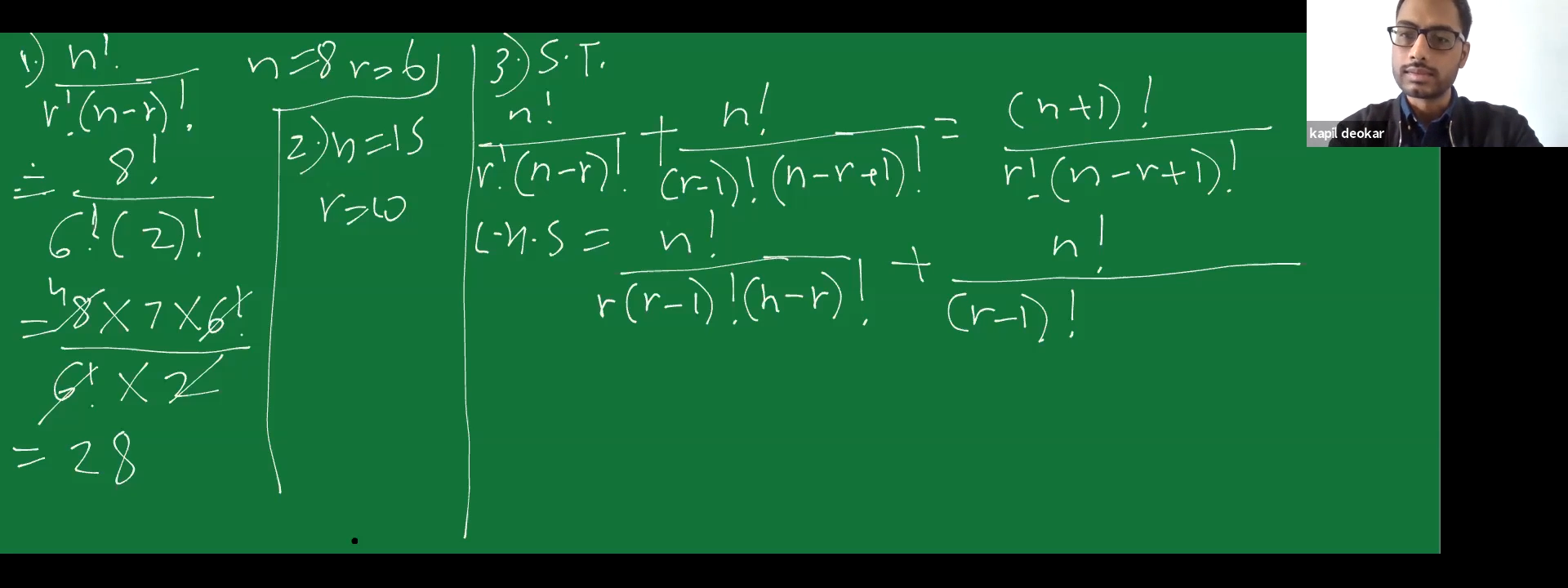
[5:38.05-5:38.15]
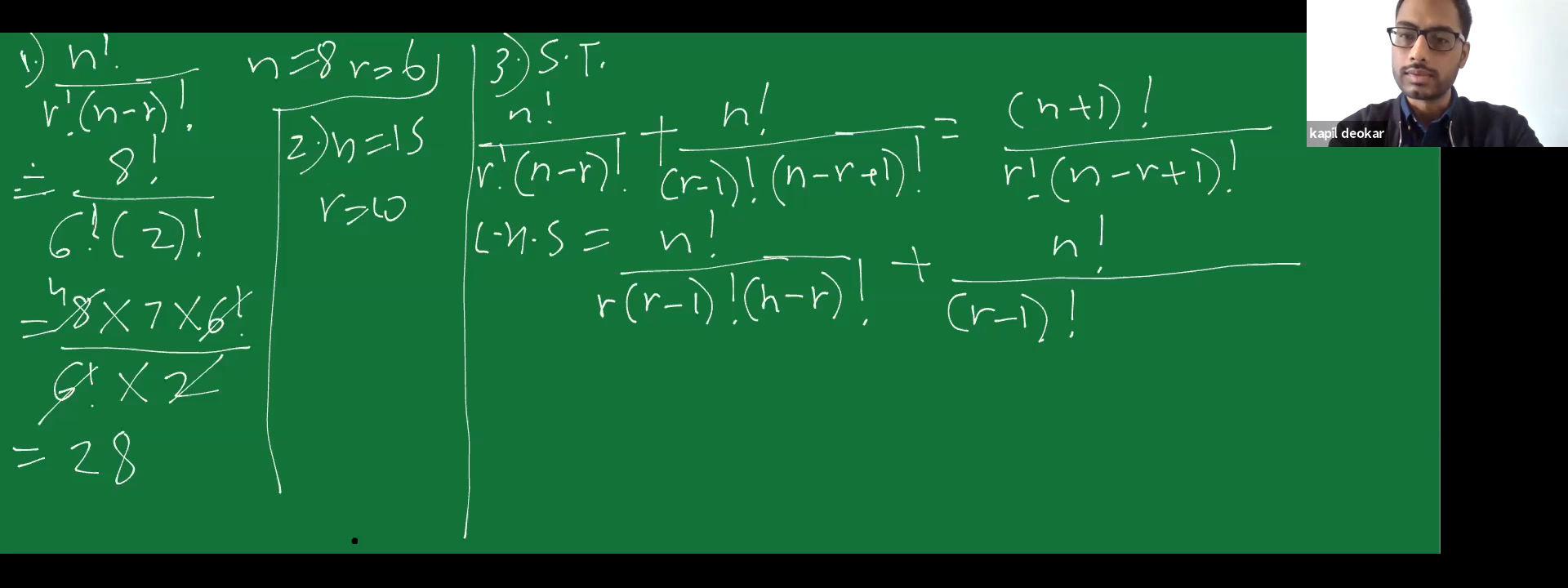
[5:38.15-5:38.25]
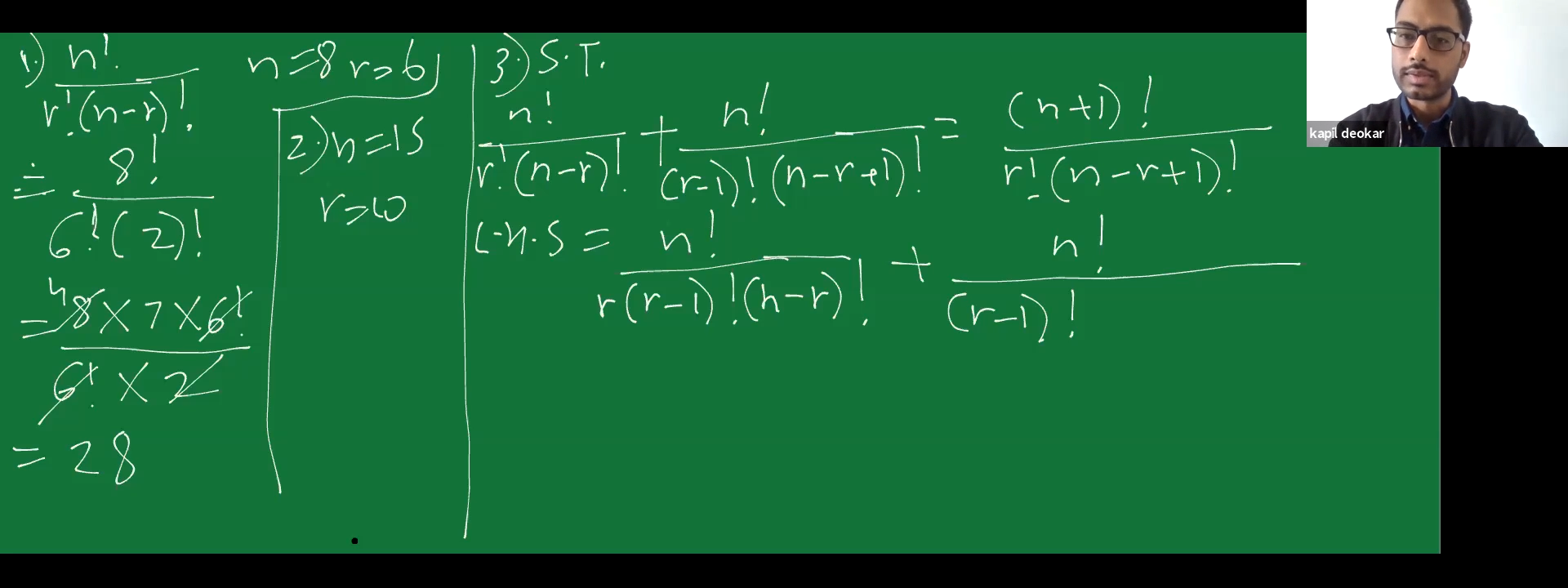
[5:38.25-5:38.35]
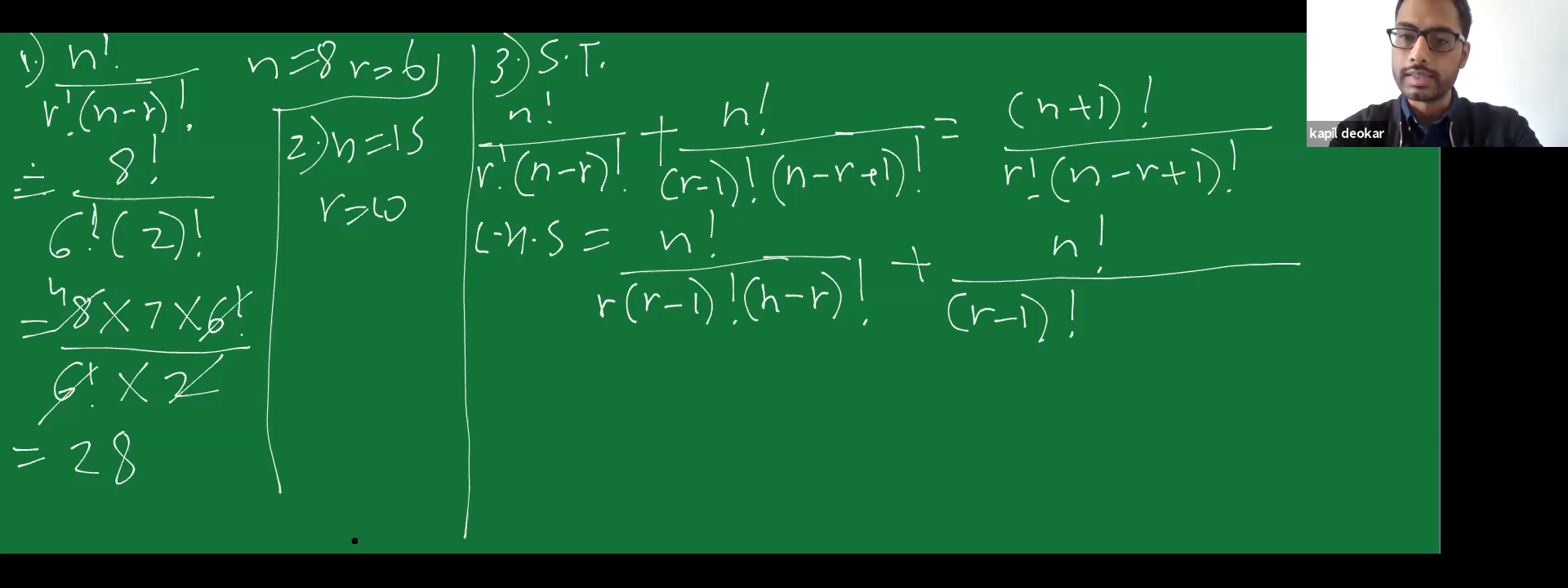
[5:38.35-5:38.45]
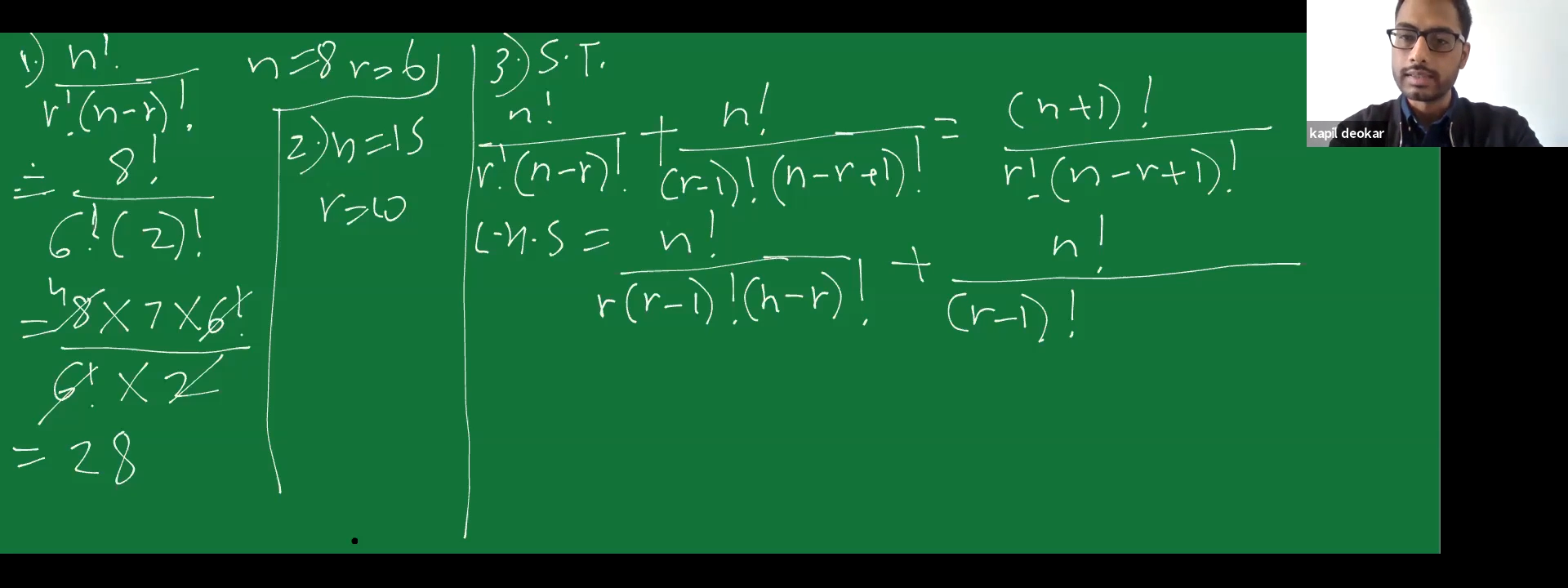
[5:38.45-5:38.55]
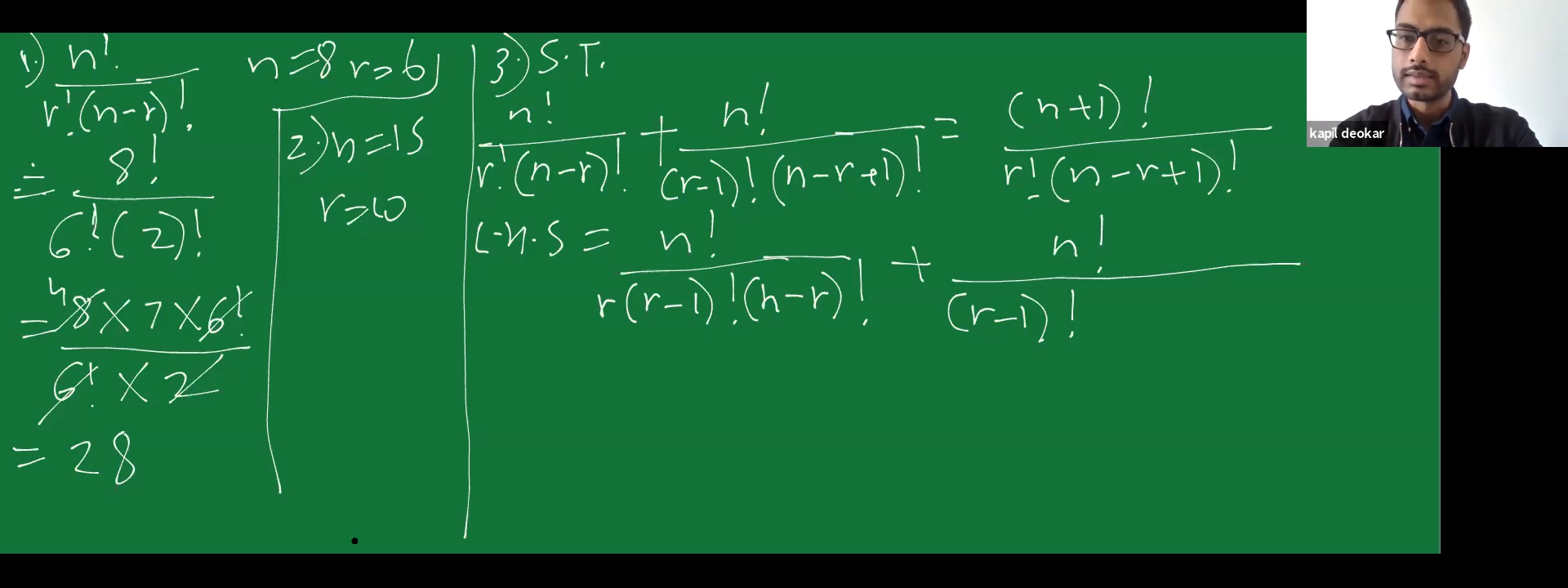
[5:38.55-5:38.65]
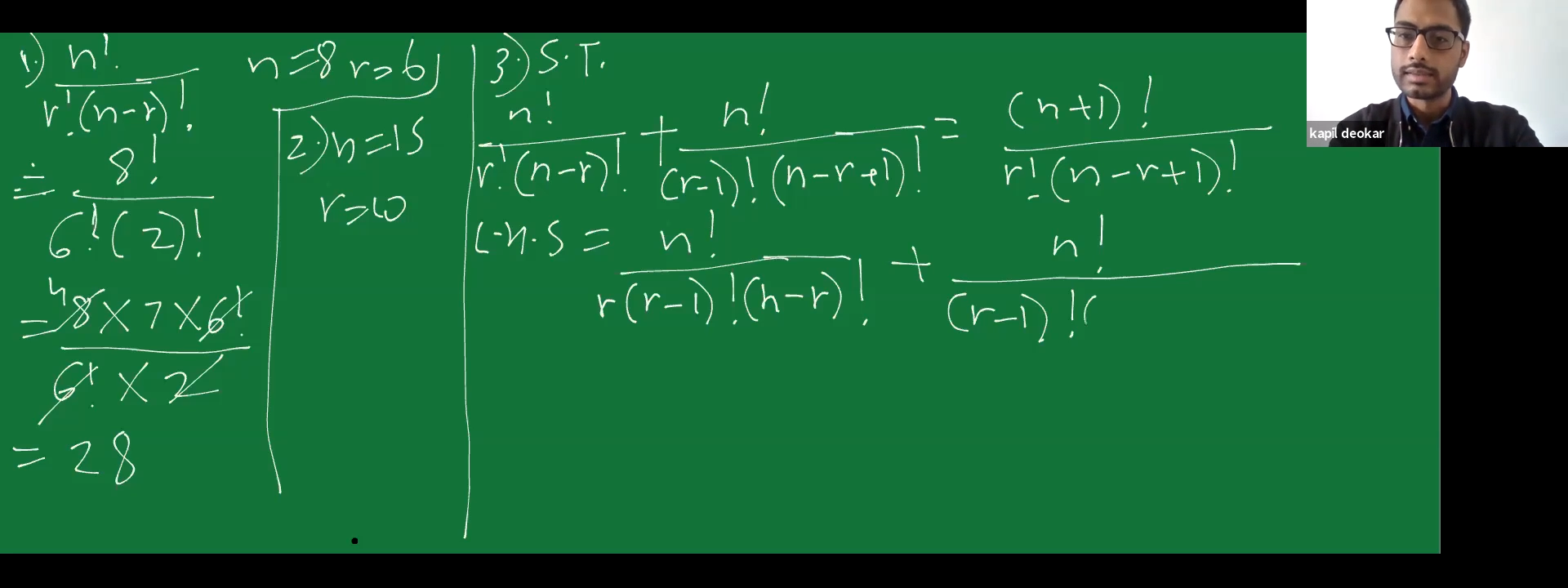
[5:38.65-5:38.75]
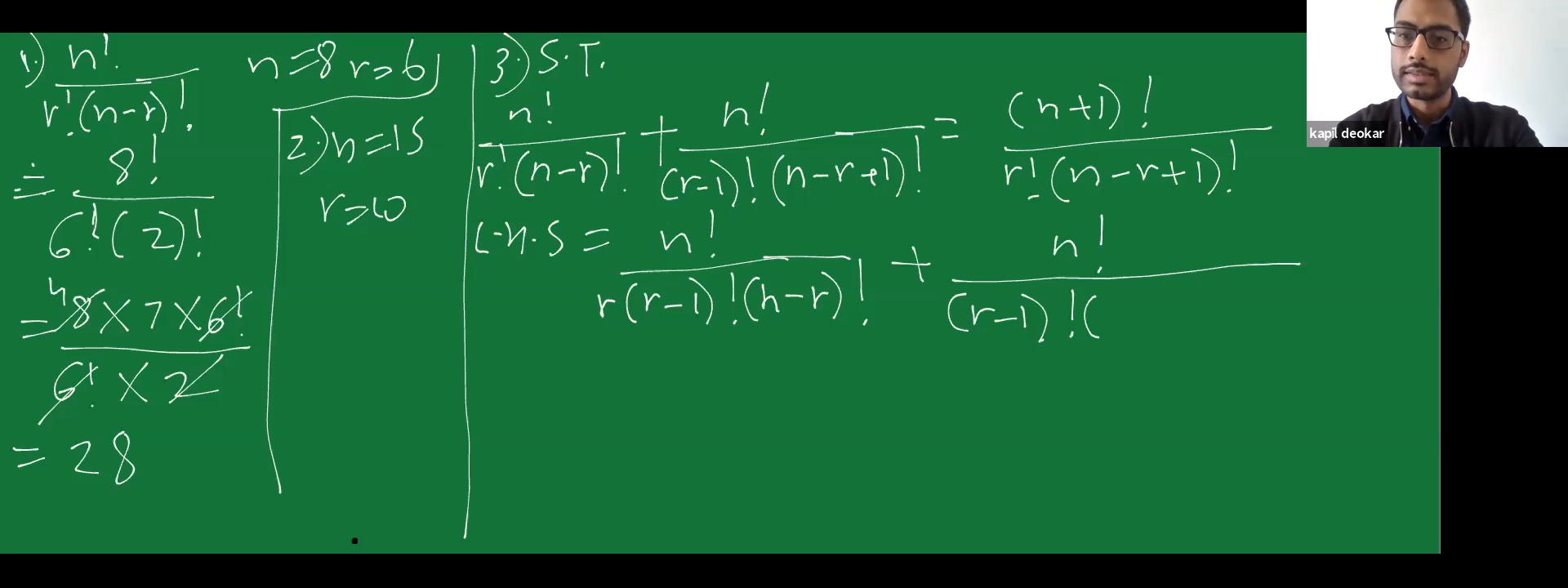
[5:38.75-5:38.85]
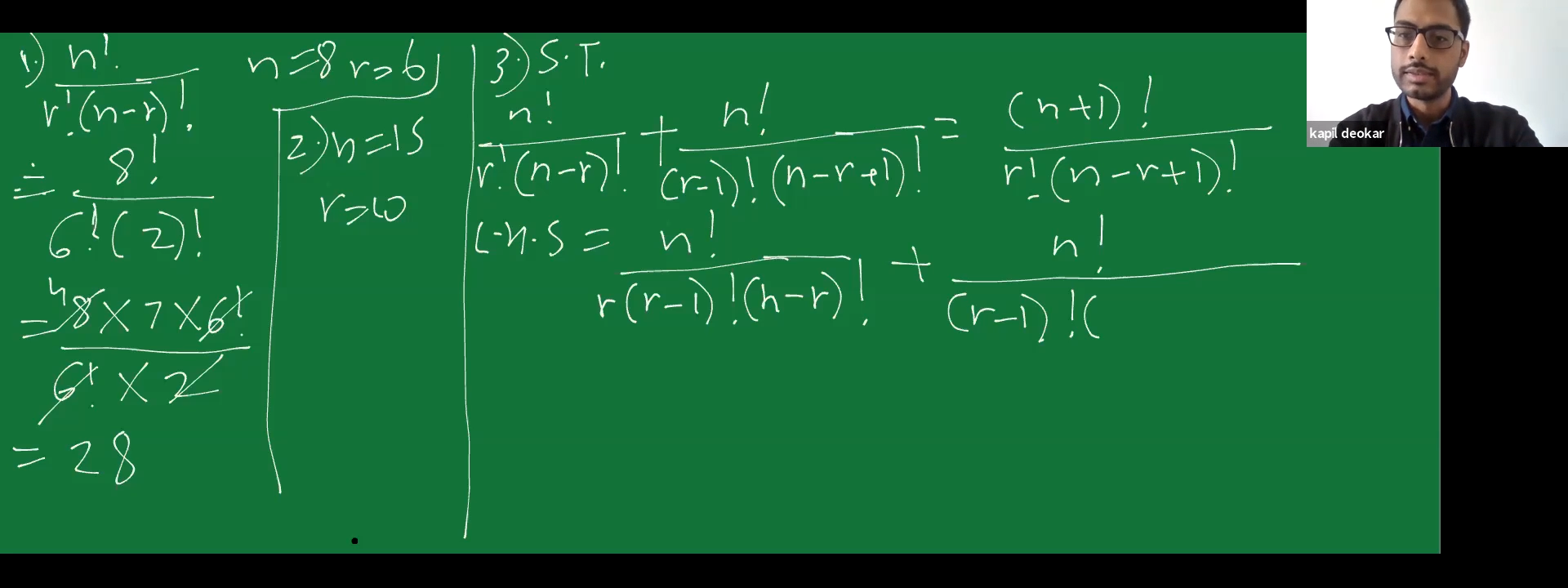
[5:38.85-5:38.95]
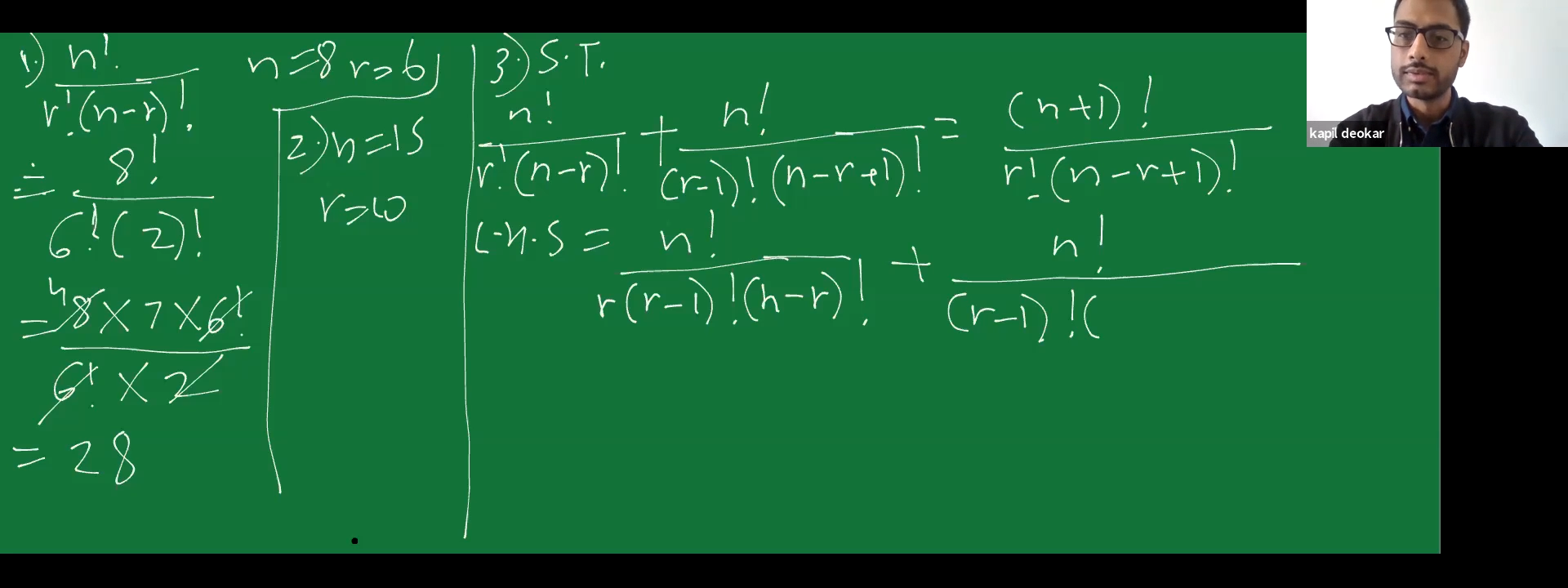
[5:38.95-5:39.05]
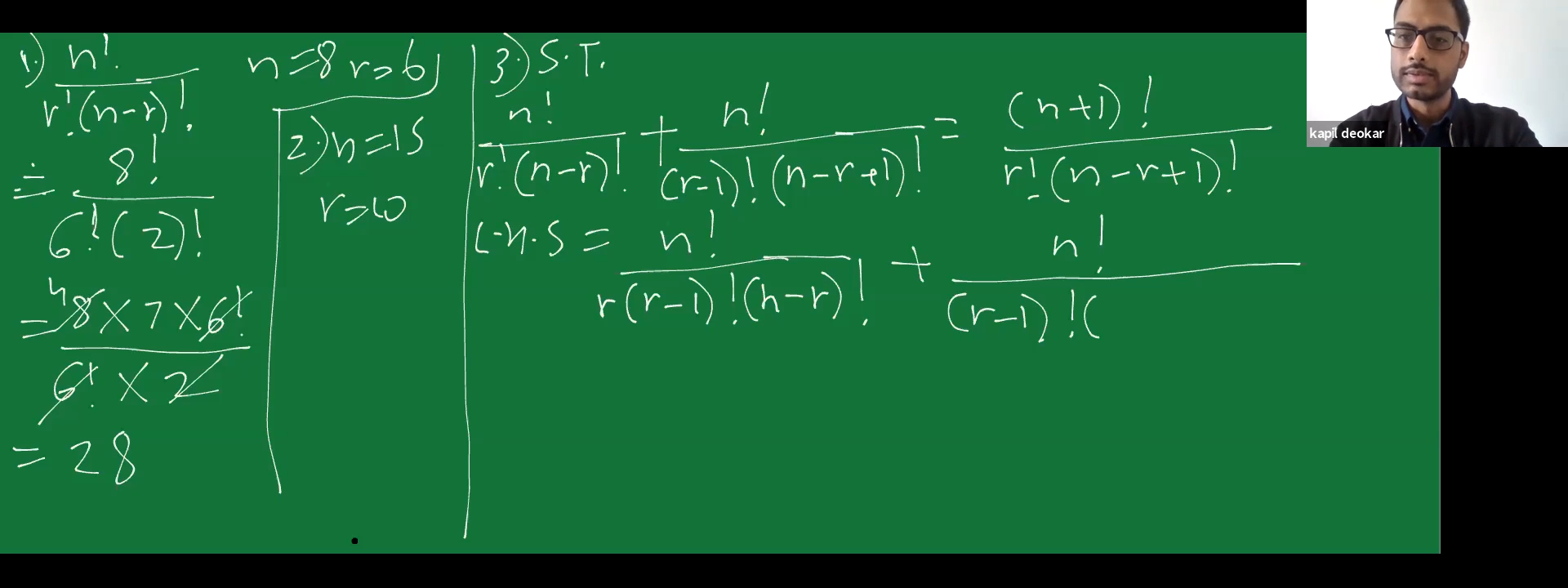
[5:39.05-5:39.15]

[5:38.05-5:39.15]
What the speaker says: Okay, reduce